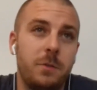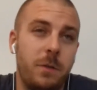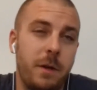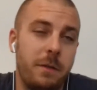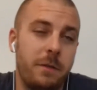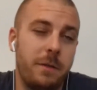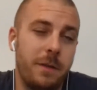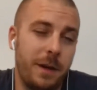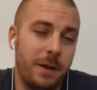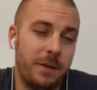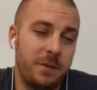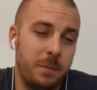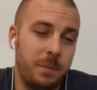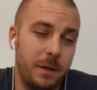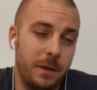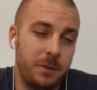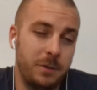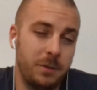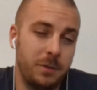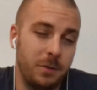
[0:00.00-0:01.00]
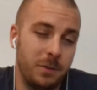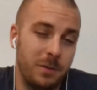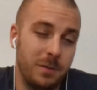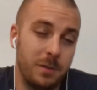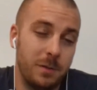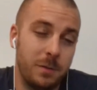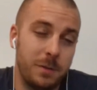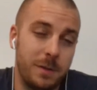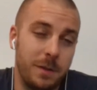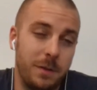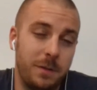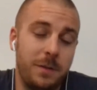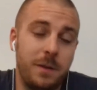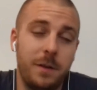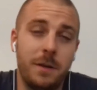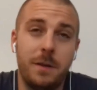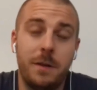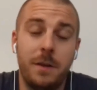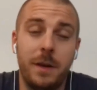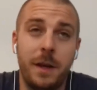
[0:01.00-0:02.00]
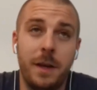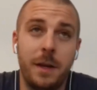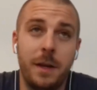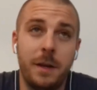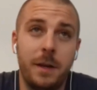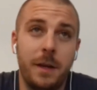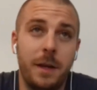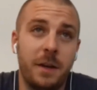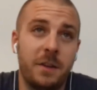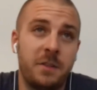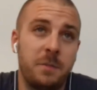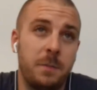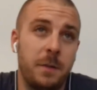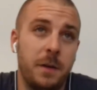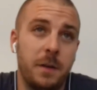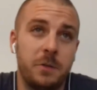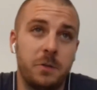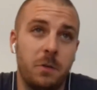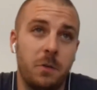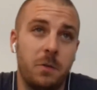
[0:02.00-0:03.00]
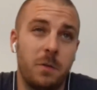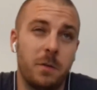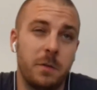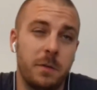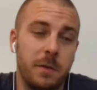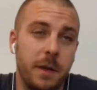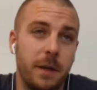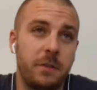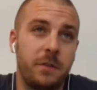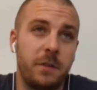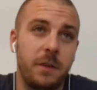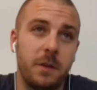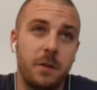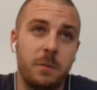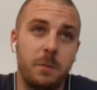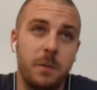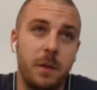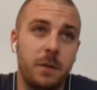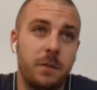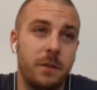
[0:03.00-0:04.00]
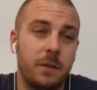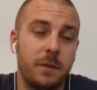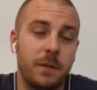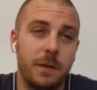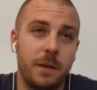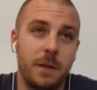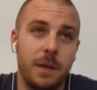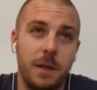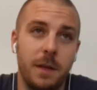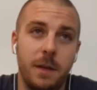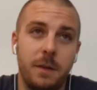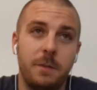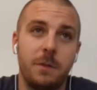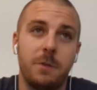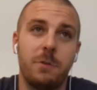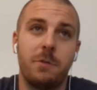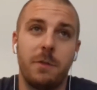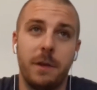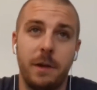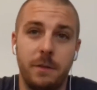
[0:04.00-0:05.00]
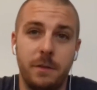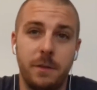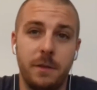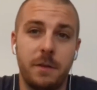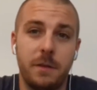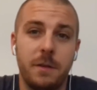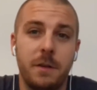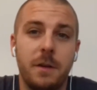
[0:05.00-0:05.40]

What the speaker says: We have exponential growth this year, and exponential growth next year means it's going to get even crazier.